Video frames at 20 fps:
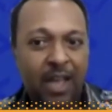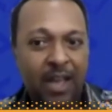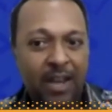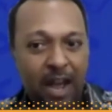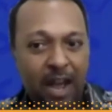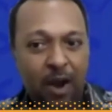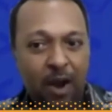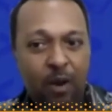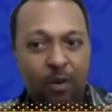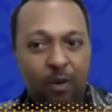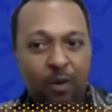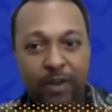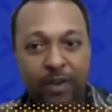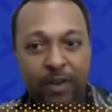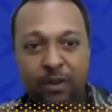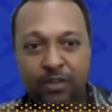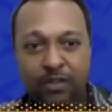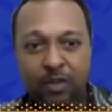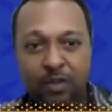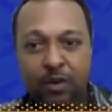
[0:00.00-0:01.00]
Now, we
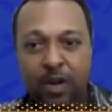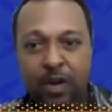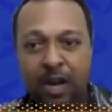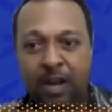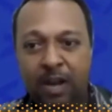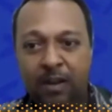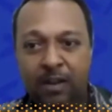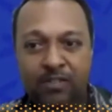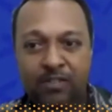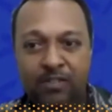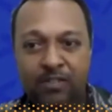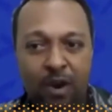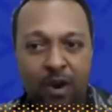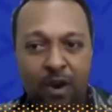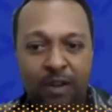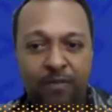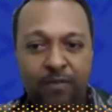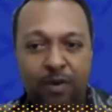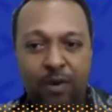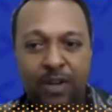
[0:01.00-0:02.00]
also
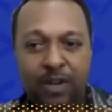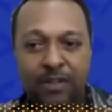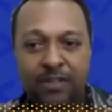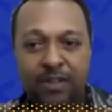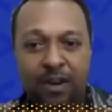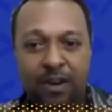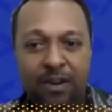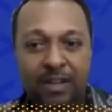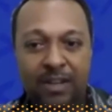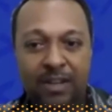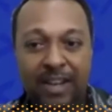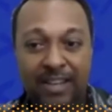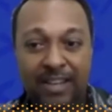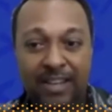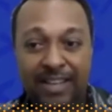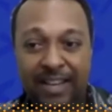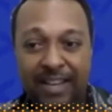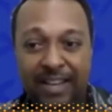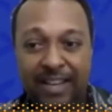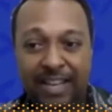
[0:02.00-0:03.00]
strongly focus on
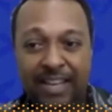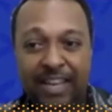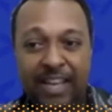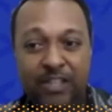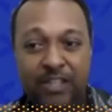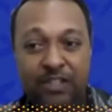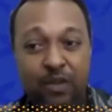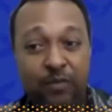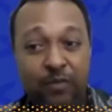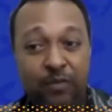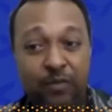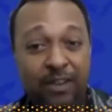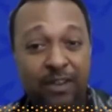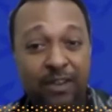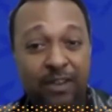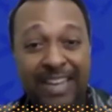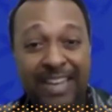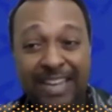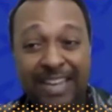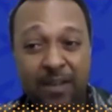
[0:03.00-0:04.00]
cutting the leakage. So
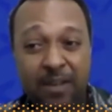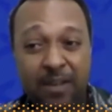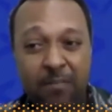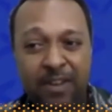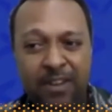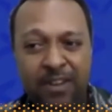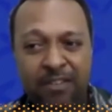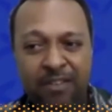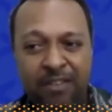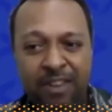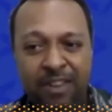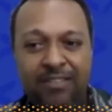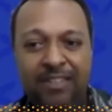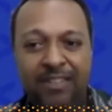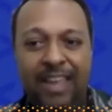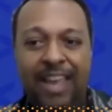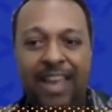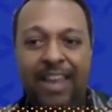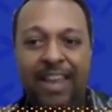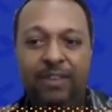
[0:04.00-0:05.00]
without the intermediaries
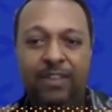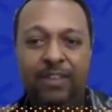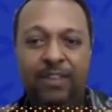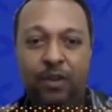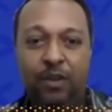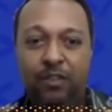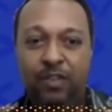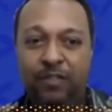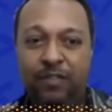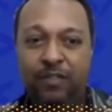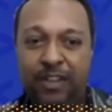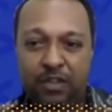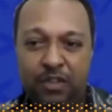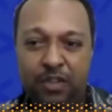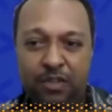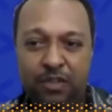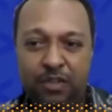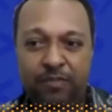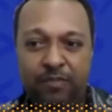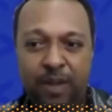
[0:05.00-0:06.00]
and with the use of a
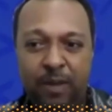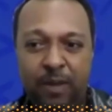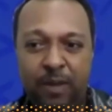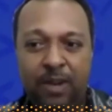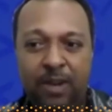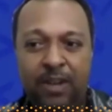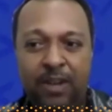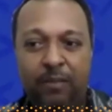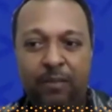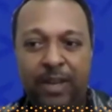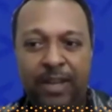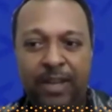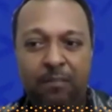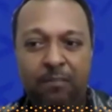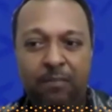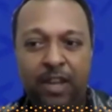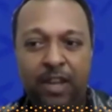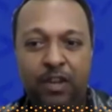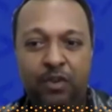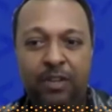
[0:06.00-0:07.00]
digital framework, we
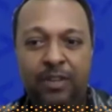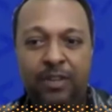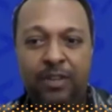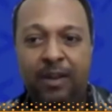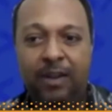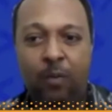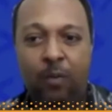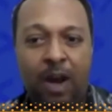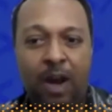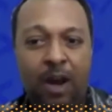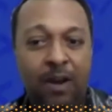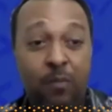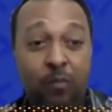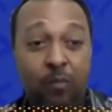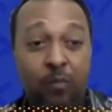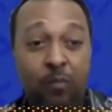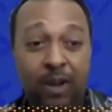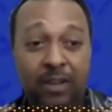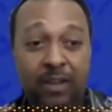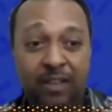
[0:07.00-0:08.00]
can make sure that
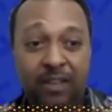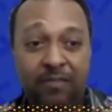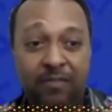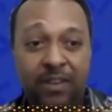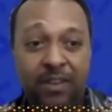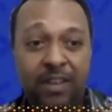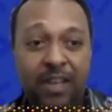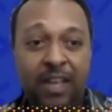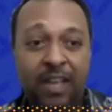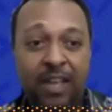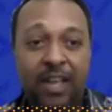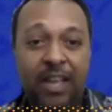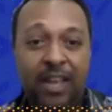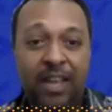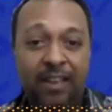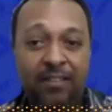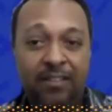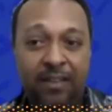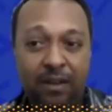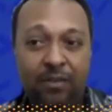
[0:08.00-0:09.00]
RM1 given
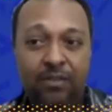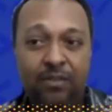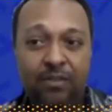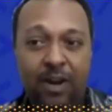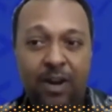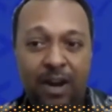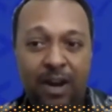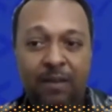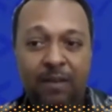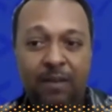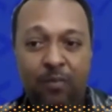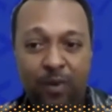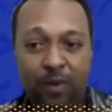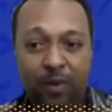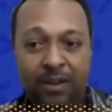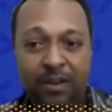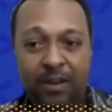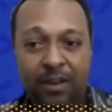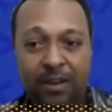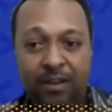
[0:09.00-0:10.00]
is also
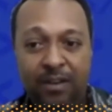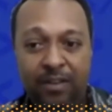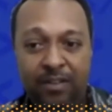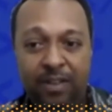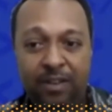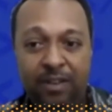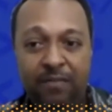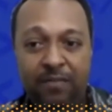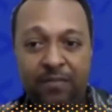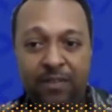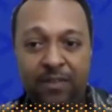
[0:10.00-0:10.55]
RM1 received.